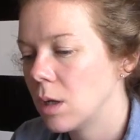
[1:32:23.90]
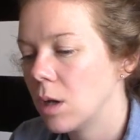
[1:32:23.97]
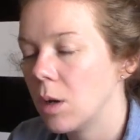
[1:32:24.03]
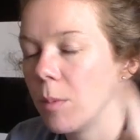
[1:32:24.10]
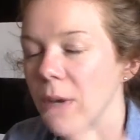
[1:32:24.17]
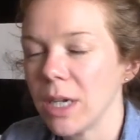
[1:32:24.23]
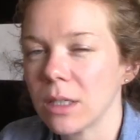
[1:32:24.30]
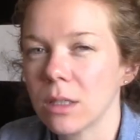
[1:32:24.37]

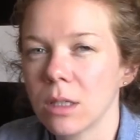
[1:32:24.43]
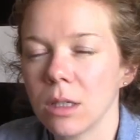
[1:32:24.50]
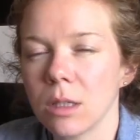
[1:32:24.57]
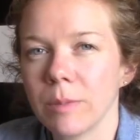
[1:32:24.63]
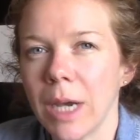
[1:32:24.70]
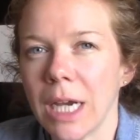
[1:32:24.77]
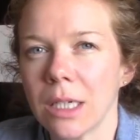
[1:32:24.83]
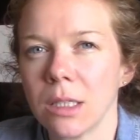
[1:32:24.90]
makes this
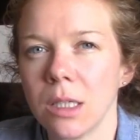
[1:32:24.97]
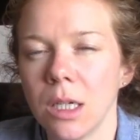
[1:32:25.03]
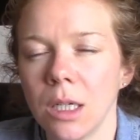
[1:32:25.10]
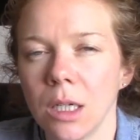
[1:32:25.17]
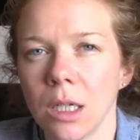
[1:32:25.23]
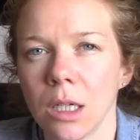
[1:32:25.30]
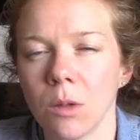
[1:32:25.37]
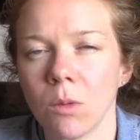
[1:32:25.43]

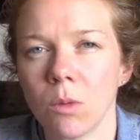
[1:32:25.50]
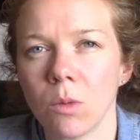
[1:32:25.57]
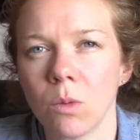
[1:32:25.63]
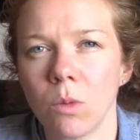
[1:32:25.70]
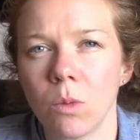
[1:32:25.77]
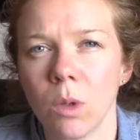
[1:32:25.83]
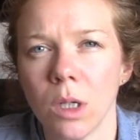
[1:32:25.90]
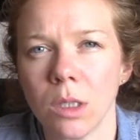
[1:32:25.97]
magazine
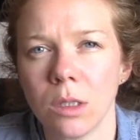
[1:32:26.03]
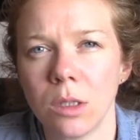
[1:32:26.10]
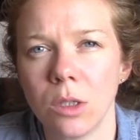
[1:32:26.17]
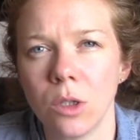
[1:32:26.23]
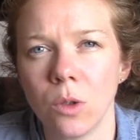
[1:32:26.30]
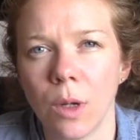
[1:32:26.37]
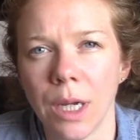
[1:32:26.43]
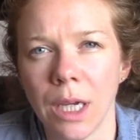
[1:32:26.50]
was
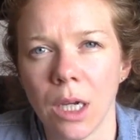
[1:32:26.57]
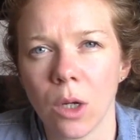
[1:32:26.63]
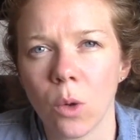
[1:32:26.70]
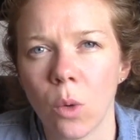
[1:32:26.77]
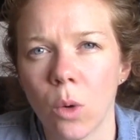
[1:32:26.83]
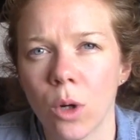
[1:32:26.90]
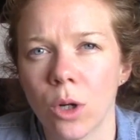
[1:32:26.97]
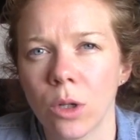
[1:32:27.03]
doing it
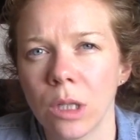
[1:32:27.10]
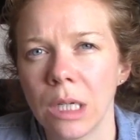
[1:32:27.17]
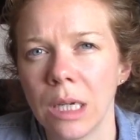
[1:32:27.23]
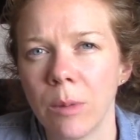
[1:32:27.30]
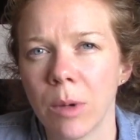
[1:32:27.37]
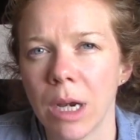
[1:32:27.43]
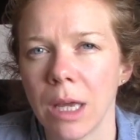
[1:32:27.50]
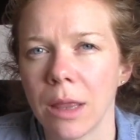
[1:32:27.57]

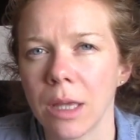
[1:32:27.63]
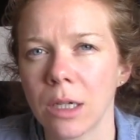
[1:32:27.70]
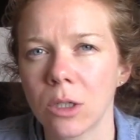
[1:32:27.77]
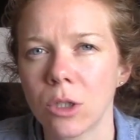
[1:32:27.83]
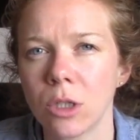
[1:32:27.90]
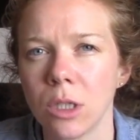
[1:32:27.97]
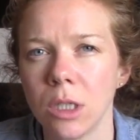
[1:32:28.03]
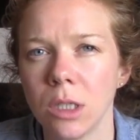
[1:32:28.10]
quarterly, but I think
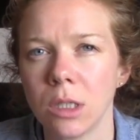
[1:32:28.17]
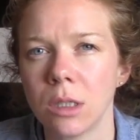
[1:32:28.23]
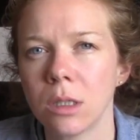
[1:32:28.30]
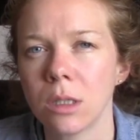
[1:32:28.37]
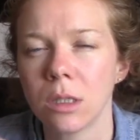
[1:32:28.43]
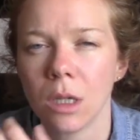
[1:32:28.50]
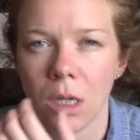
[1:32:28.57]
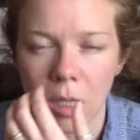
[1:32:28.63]

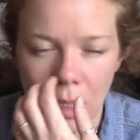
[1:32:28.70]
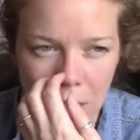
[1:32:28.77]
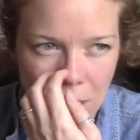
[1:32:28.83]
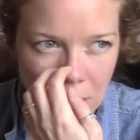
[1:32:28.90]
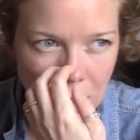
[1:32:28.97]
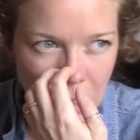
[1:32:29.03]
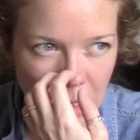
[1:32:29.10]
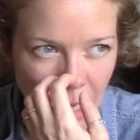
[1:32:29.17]
she's
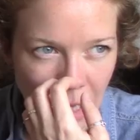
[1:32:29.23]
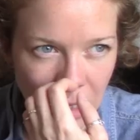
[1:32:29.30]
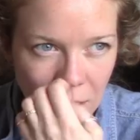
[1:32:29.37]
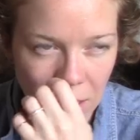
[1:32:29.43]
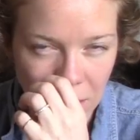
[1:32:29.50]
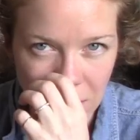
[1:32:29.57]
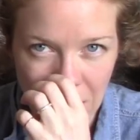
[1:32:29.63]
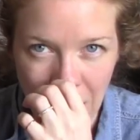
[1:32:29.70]

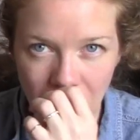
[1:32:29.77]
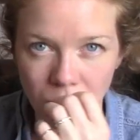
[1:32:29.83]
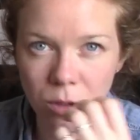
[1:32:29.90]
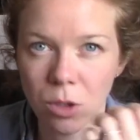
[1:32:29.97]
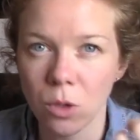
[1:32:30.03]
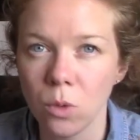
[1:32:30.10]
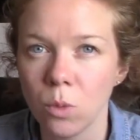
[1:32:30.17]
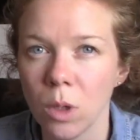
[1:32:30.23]
scaling it down
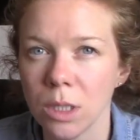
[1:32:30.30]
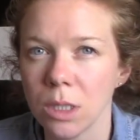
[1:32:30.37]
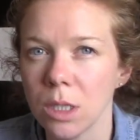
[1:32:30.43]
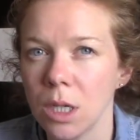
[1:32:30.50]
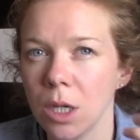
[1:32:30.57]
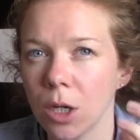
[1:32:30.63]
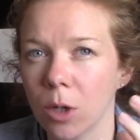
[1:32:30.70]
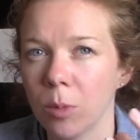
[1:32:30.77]
to once
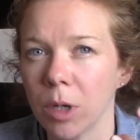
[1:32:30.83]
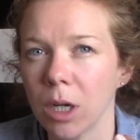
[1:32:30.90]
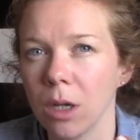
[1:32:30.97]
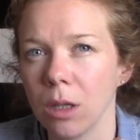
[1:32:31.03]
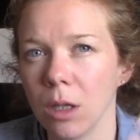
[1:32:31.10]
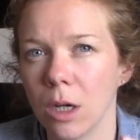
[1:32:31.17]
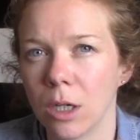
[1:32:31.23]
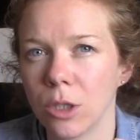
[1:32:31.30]
a year, but a
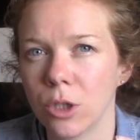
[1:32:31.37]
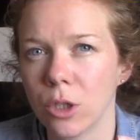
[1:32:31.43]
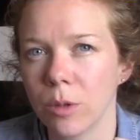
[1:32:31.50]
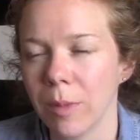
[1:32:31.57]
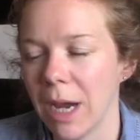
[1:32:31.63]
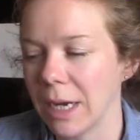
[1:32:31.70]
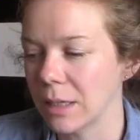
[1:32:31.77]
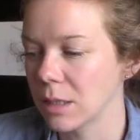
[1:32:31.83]
larger
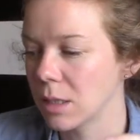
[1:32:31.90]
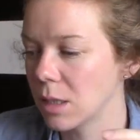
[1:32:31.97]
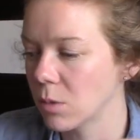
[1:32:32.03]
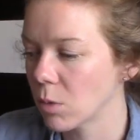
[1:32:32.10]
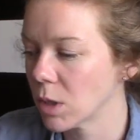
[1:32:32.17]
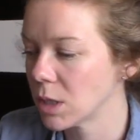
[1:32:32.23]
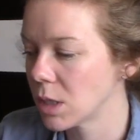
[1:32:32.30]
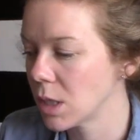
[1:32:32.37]
magazine
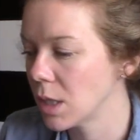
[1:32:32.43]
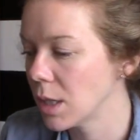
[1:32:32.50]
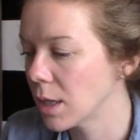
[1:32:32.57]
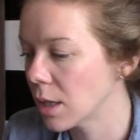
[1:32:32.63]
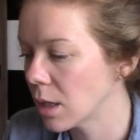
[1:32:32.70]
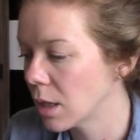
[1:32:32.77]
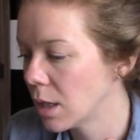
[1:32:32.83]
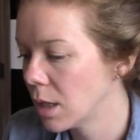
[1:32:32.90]
once a
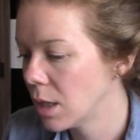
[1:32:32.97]
year.